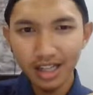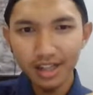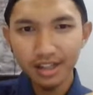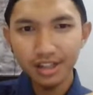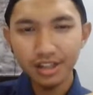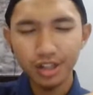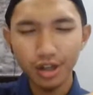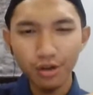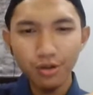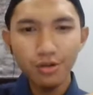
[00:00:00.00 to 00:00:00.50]

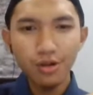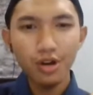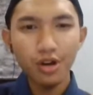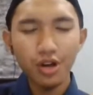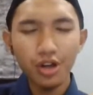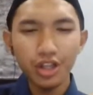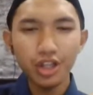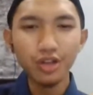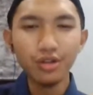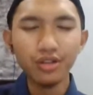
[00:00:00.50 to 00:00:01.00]
So
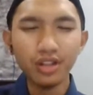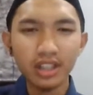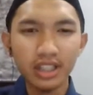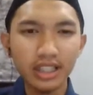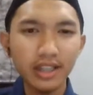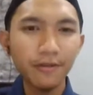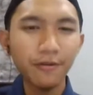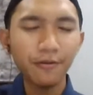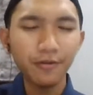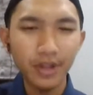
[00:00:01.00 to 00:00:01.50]
you
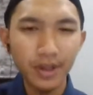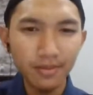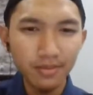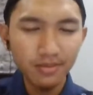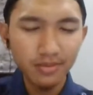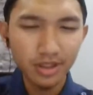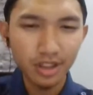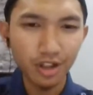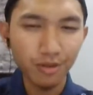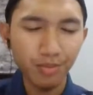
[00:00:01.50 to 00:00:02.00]
give
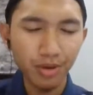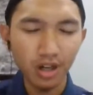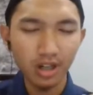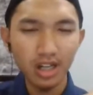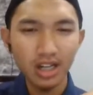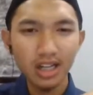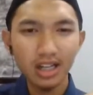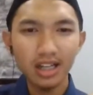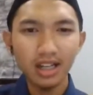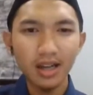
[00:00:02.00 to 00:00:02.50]
them your
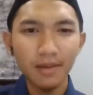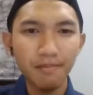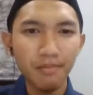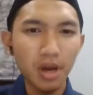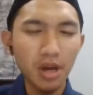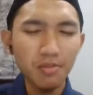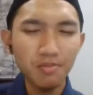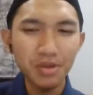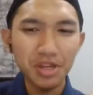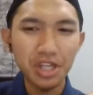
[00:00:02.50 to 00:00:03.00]
product.
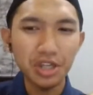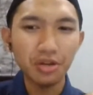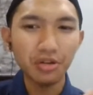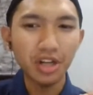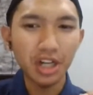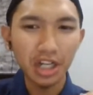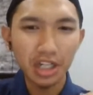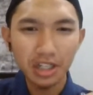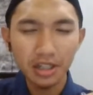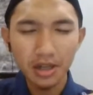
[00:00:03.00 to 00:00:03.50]
Maybe you
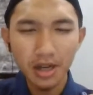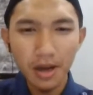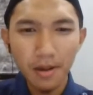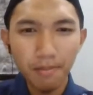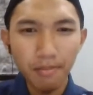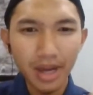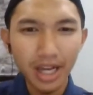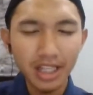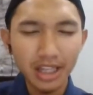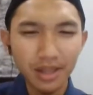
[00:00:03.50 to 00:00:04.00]
could
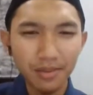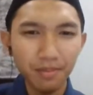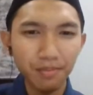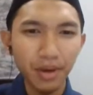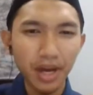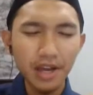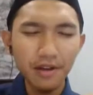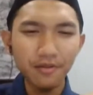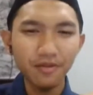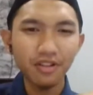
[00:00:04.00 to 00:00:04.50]
make them
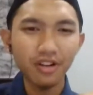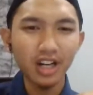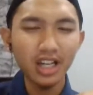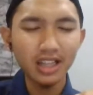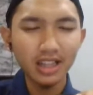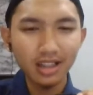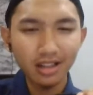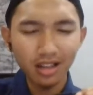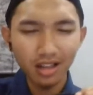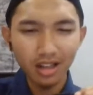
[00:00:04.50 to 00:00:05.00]
pay for it.